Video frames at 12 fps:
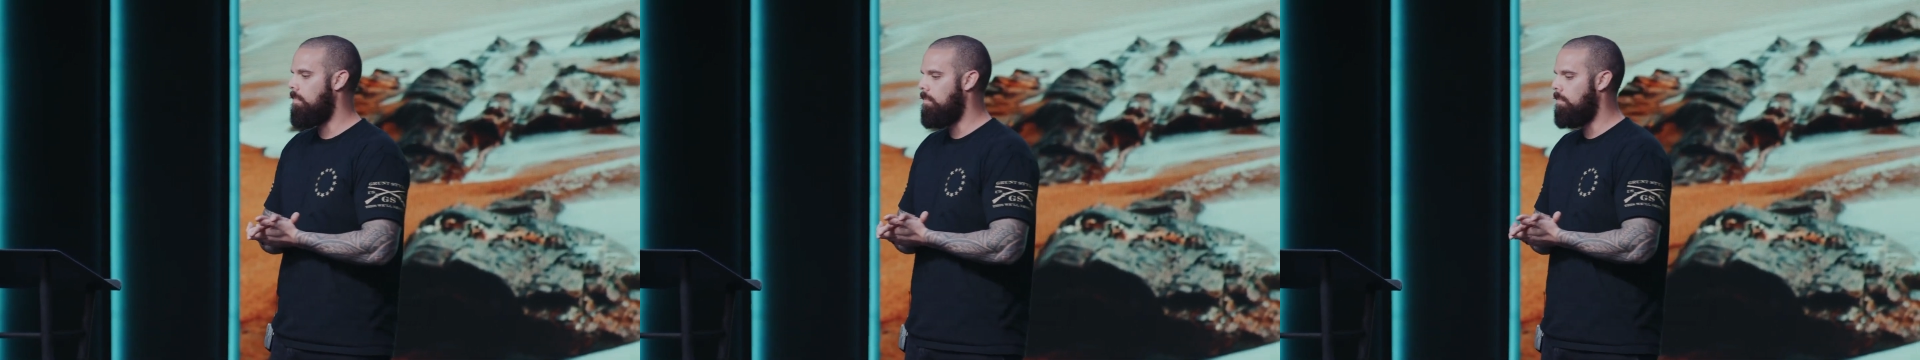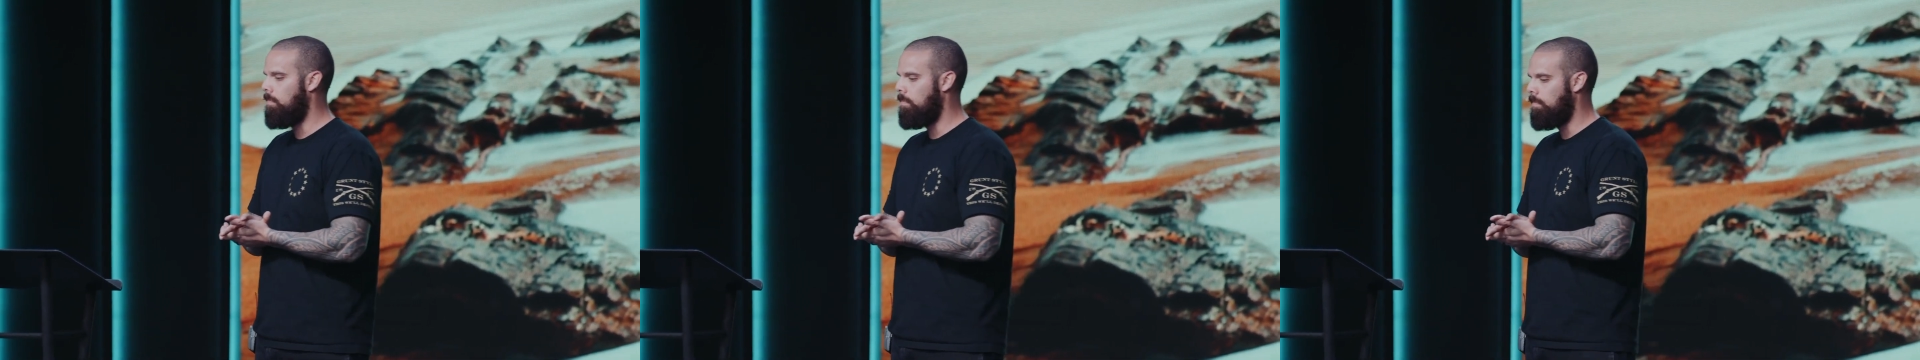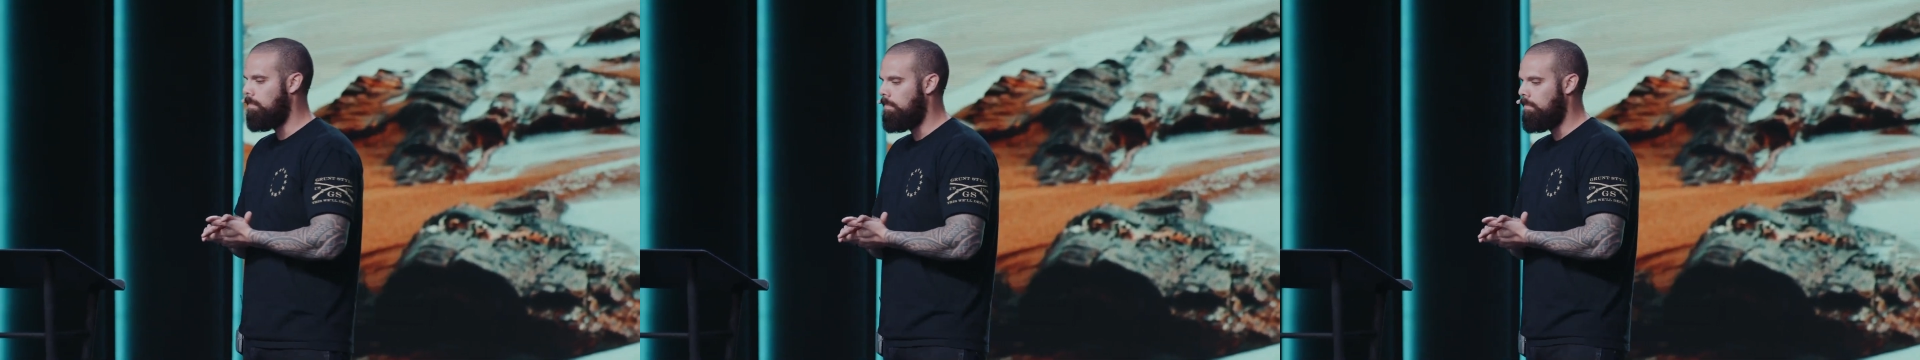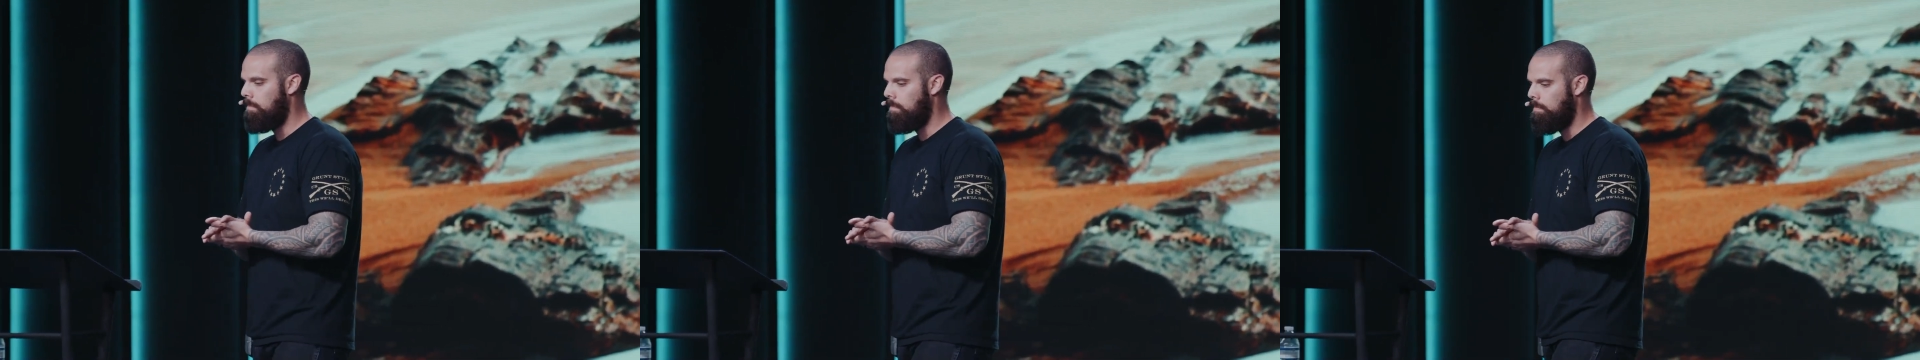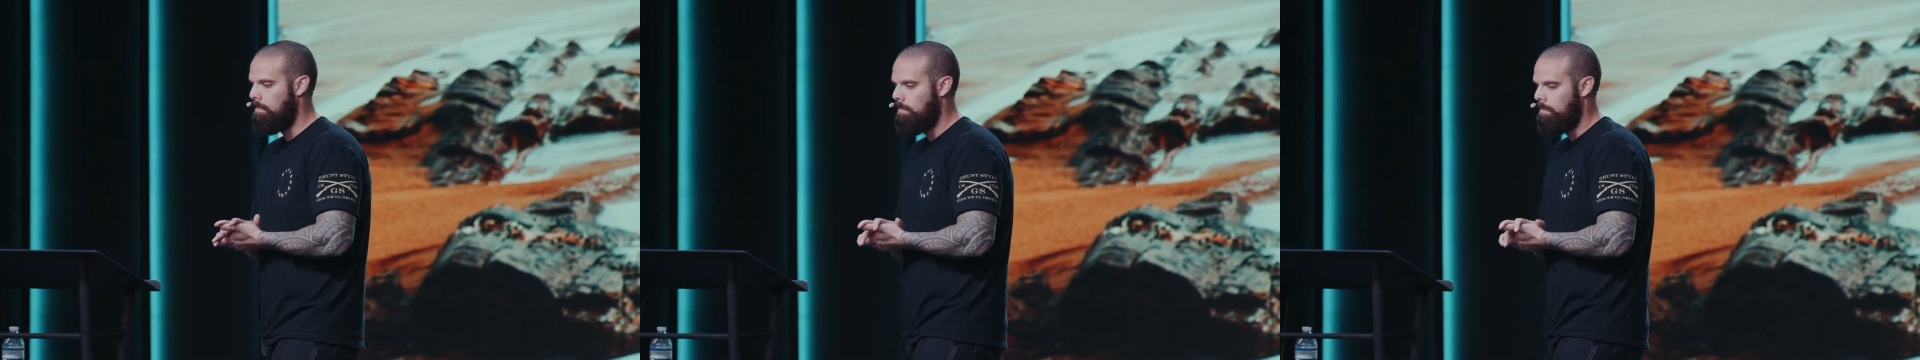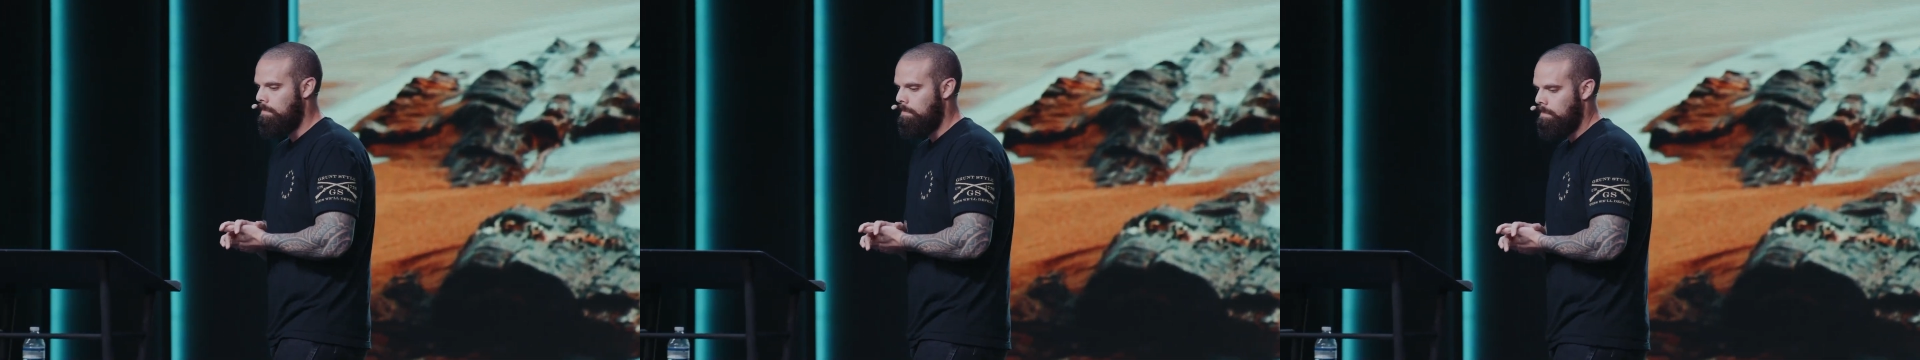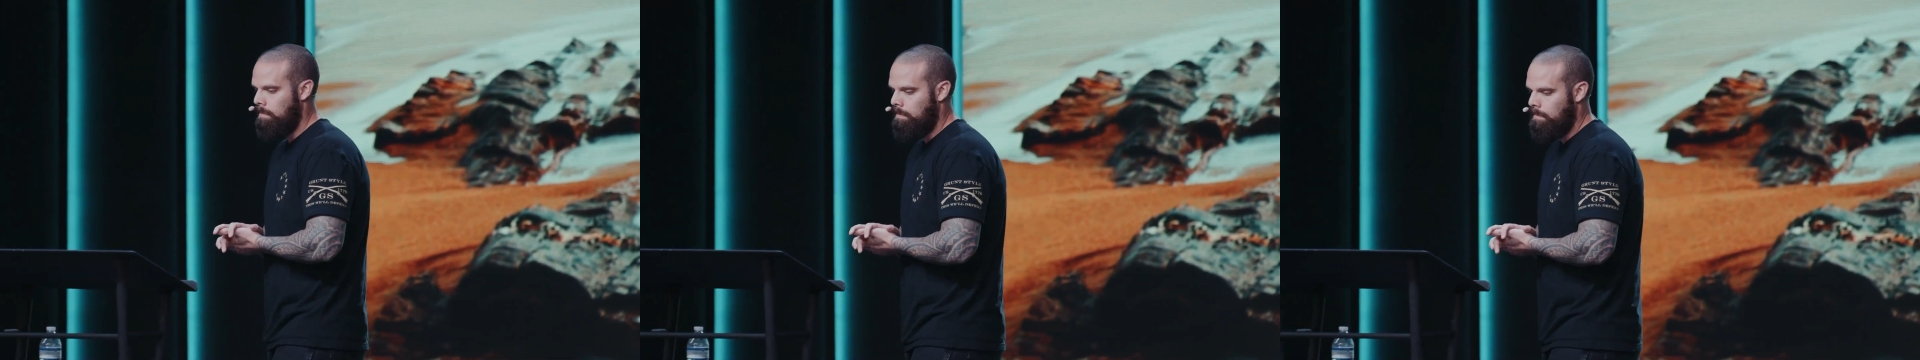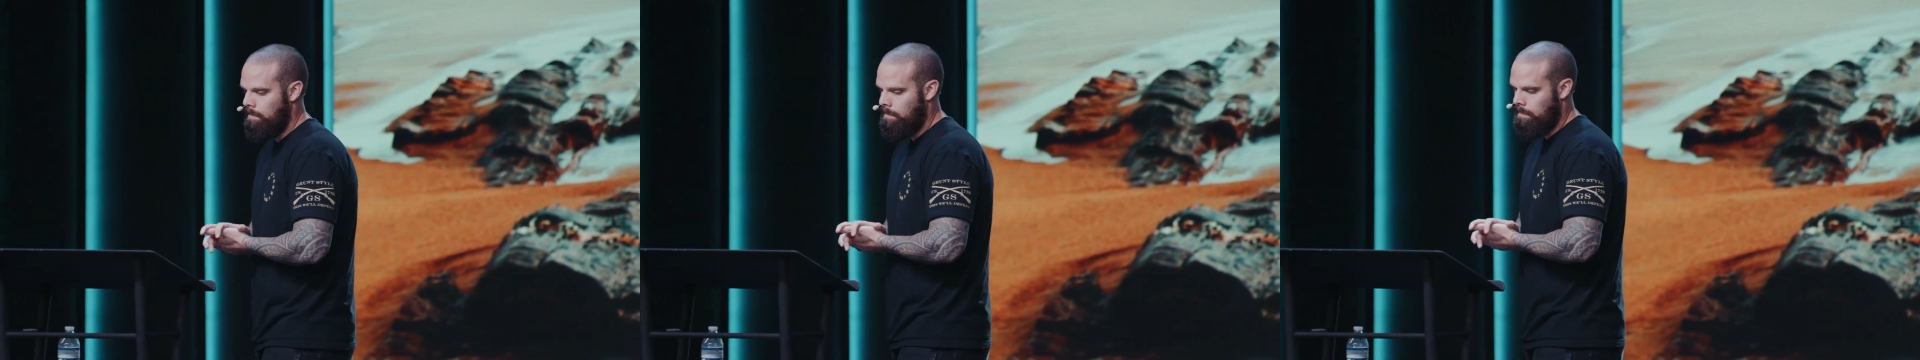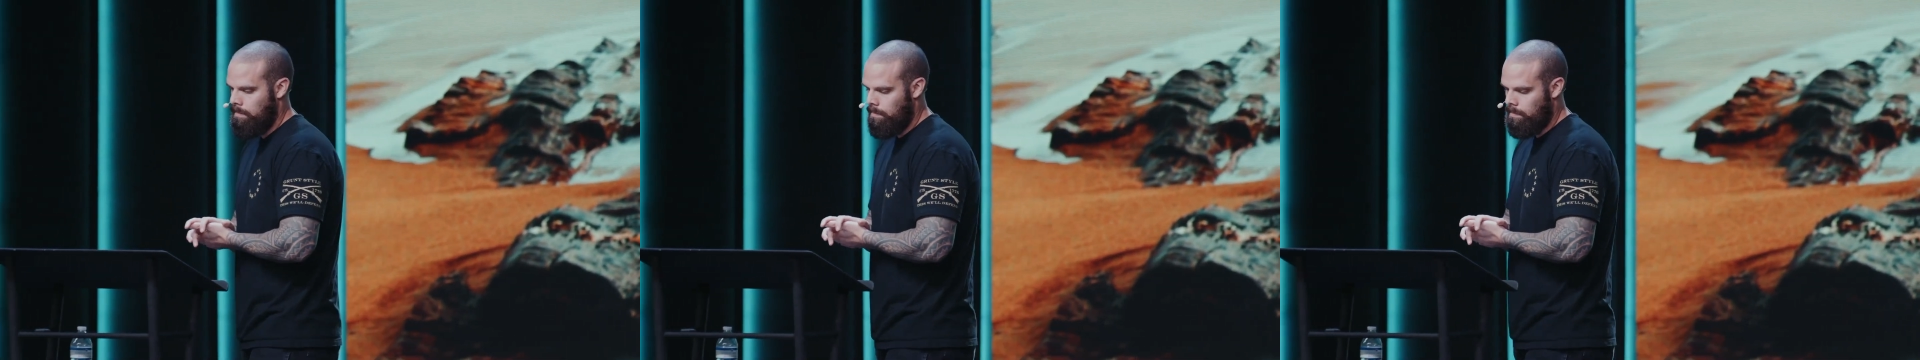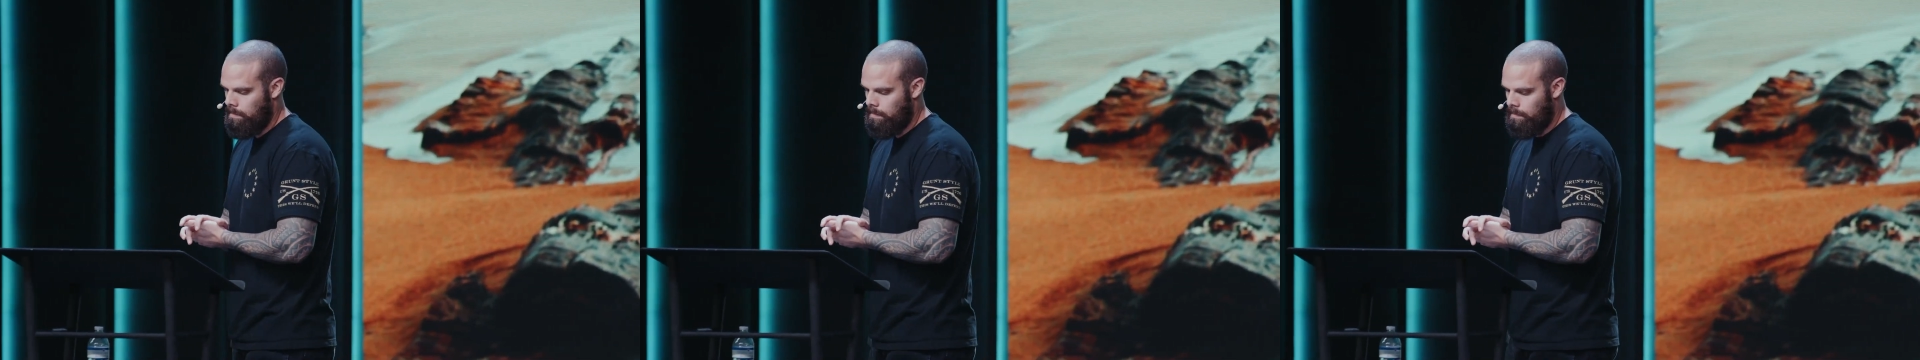(silence)